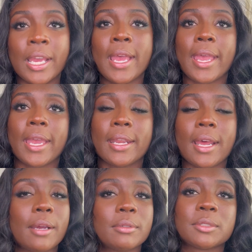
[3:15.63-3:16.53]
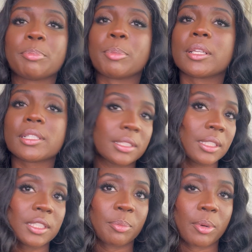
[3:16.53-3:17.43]
and I was pleasantly
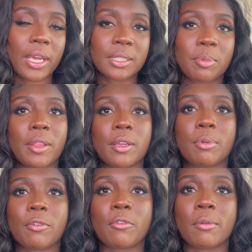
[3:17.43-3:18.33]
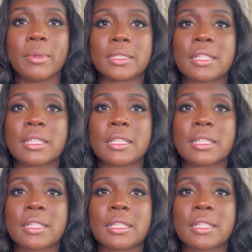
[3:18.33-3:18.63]
surprised by their performance.